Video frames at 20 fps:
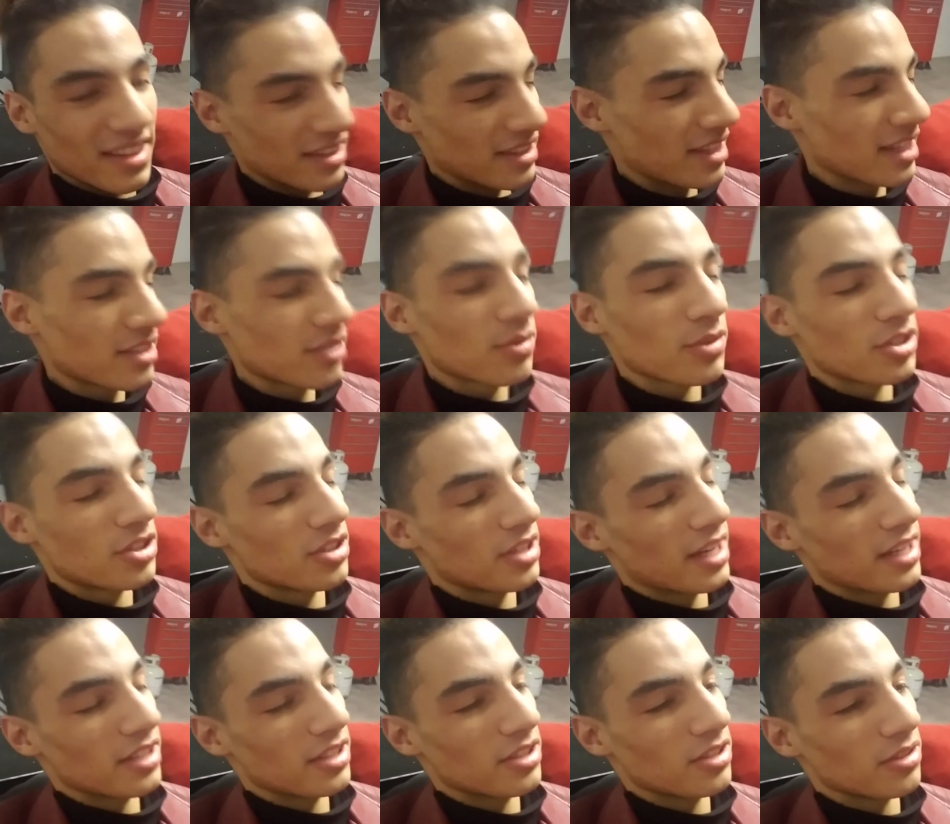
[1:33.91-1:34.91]
That's what you
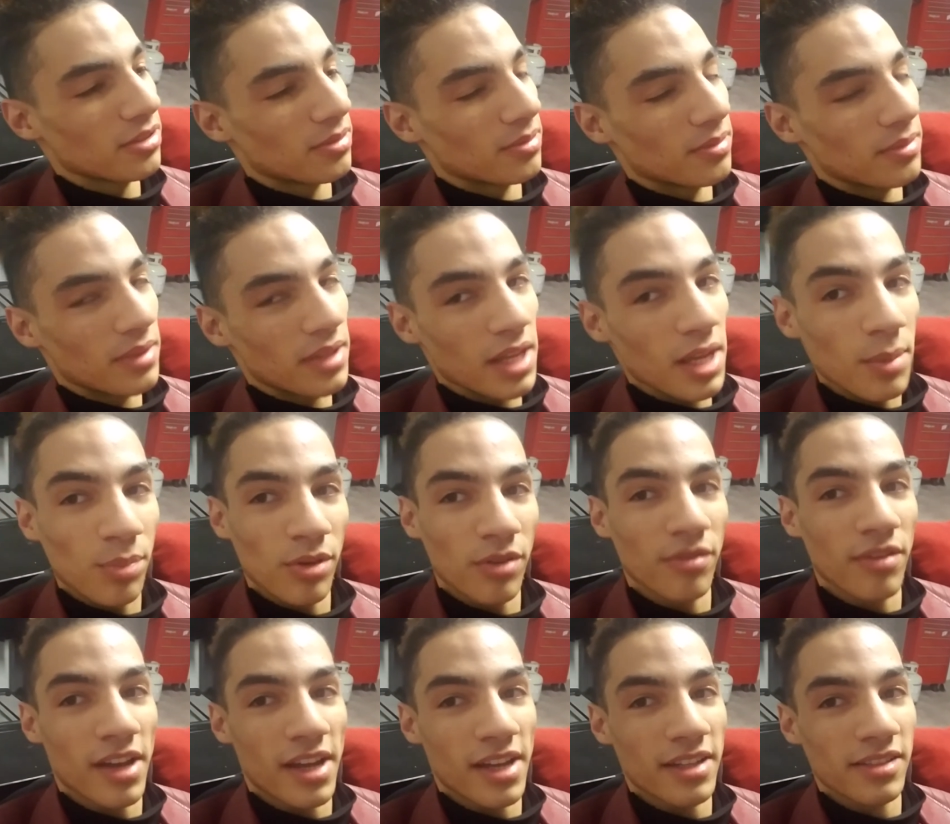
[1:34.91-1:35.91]
gotta do.
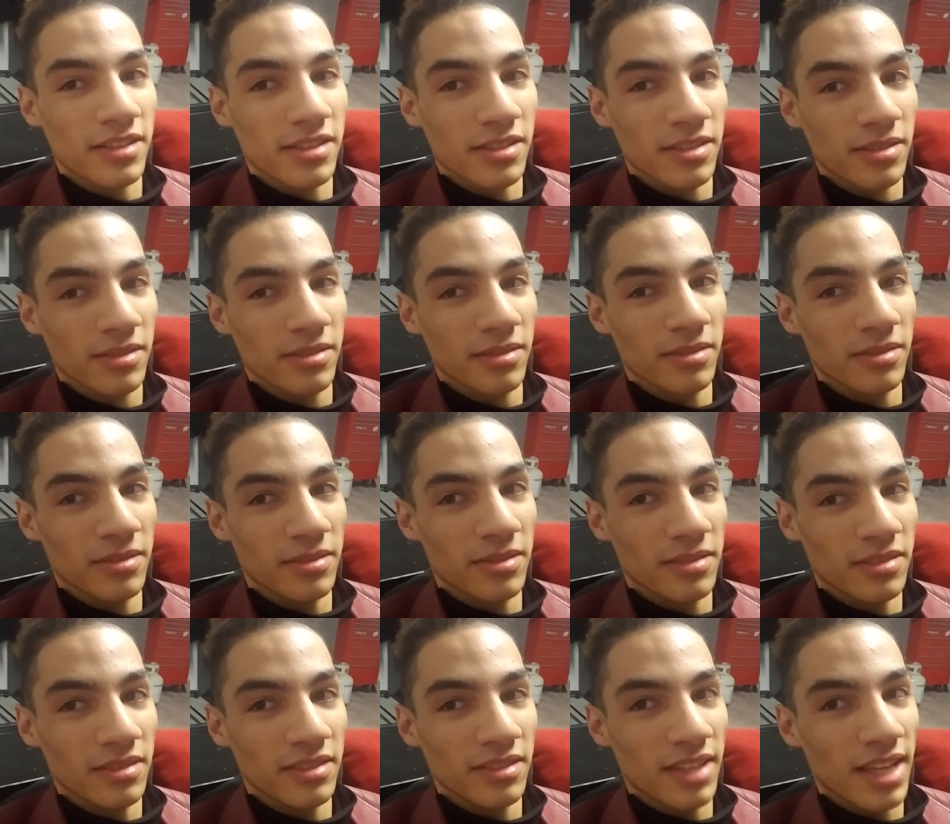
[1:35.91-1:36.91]
Improvise.
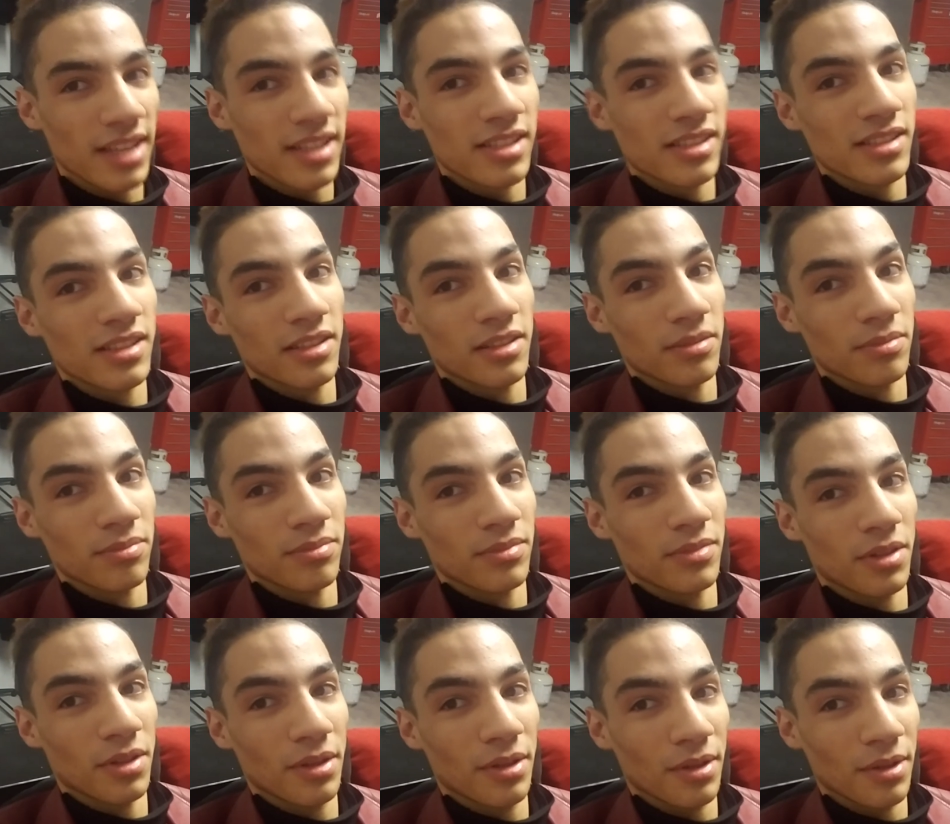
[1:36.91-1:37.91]
That's
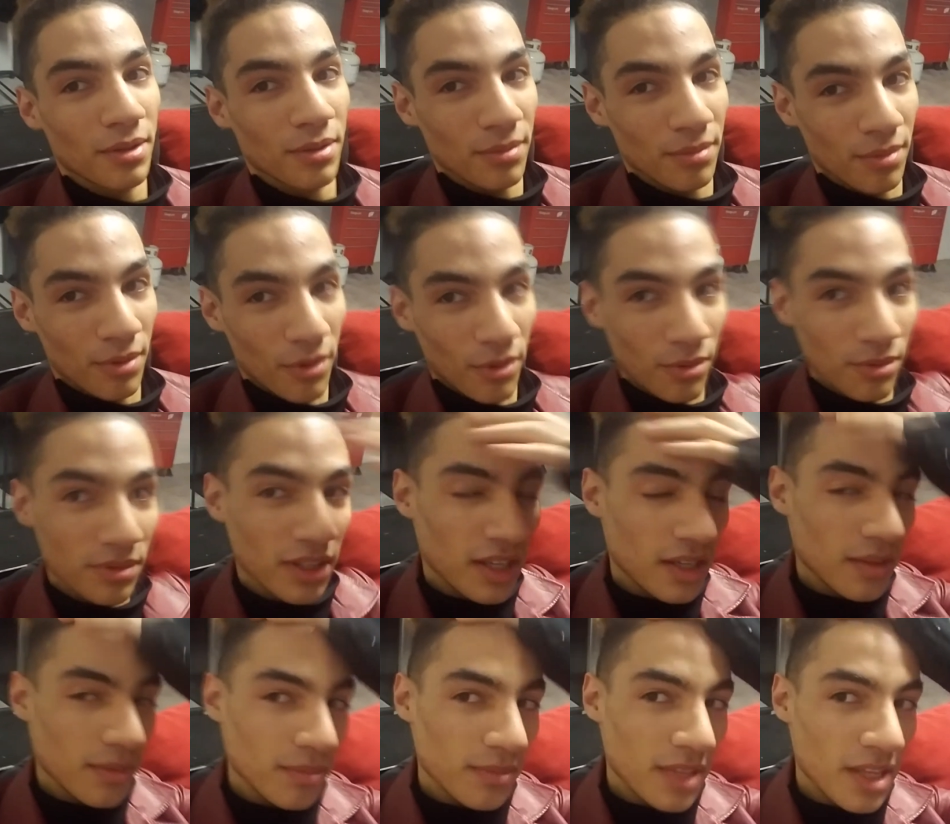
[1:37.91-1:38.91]
the whole
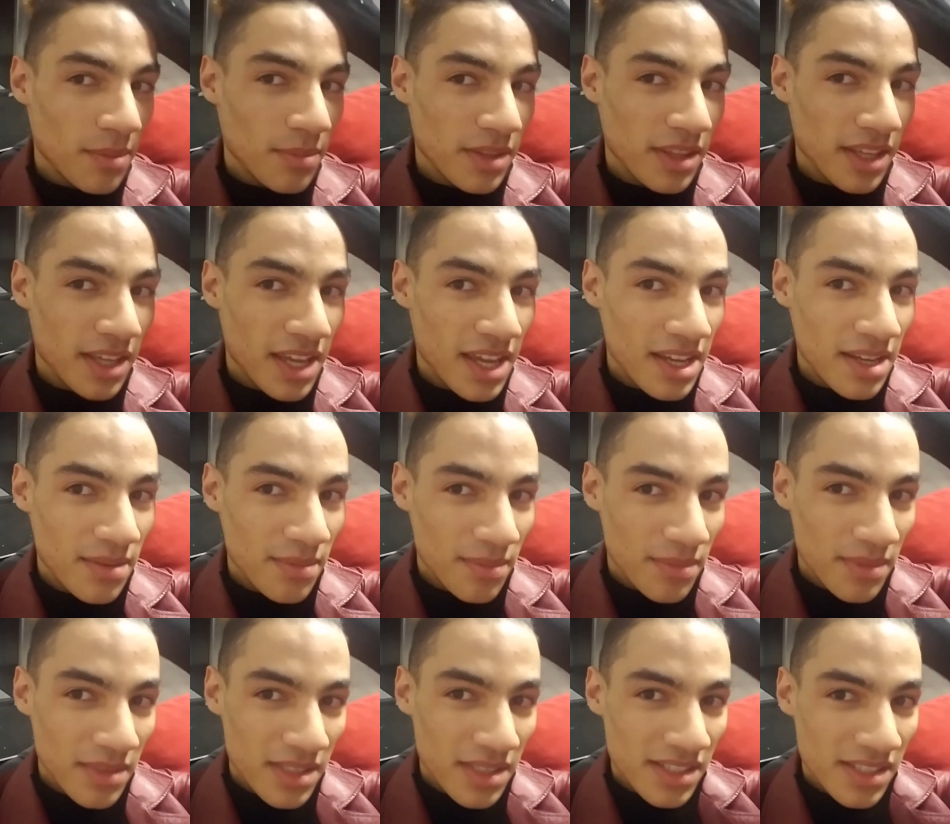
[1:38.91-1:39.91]
name of the
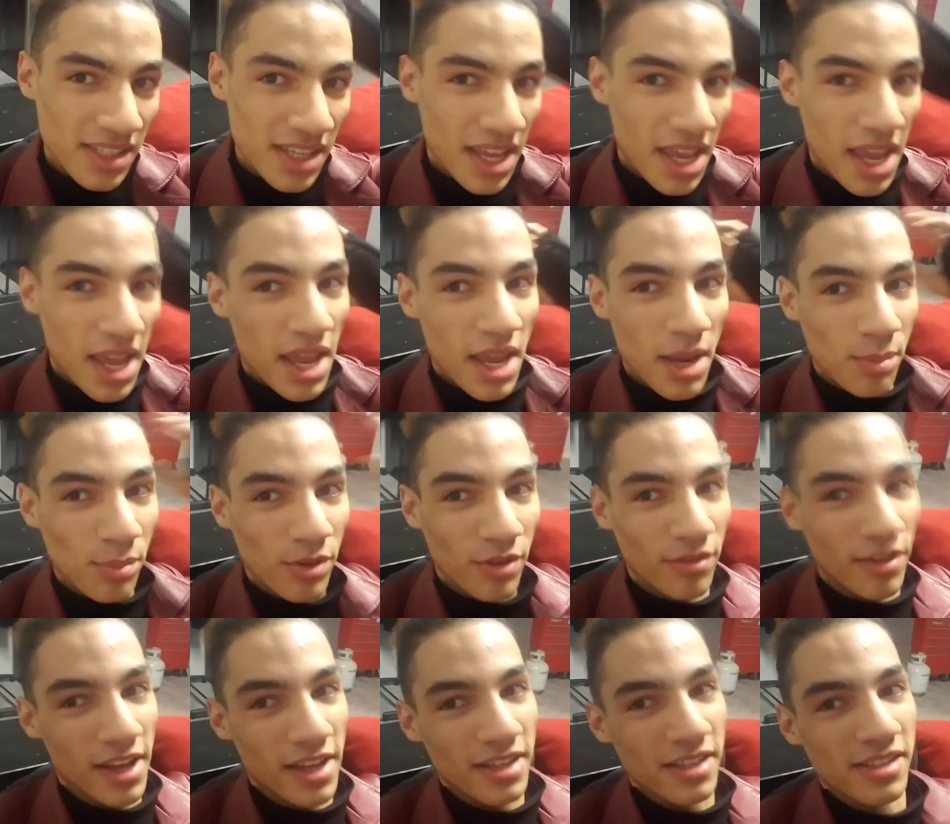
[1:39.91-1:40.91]
game is
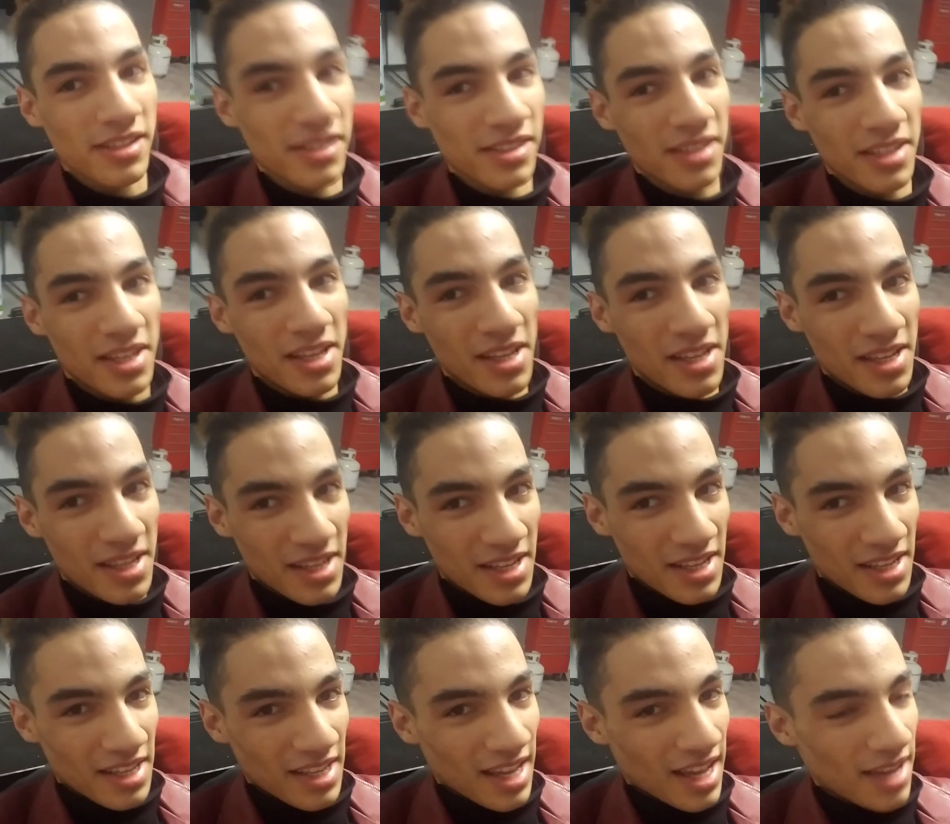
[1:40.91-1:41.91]
improvise.
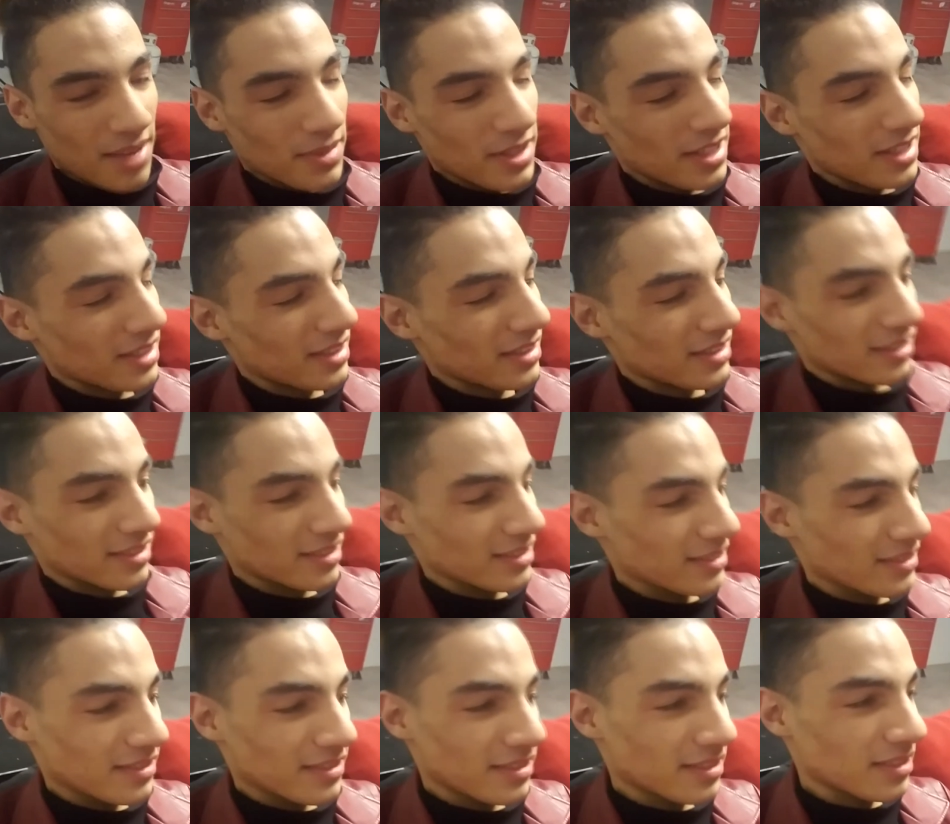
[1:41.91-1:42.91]
I mean,
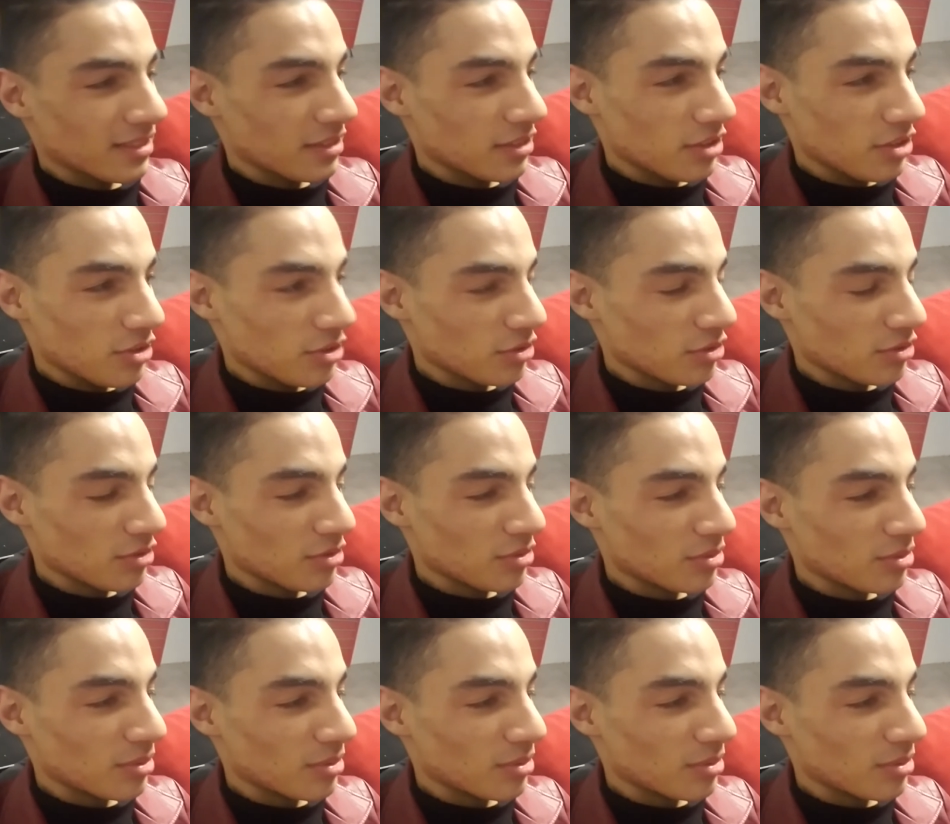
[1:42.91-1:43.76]
you